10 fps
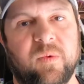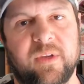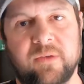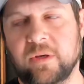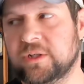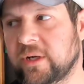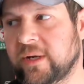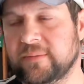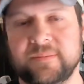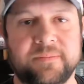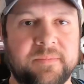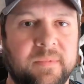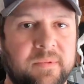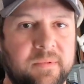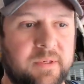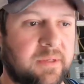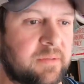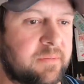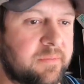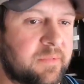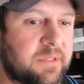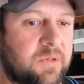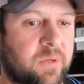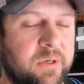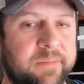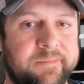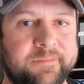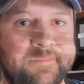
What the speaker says: we'll give it a good shot. Let's get to work.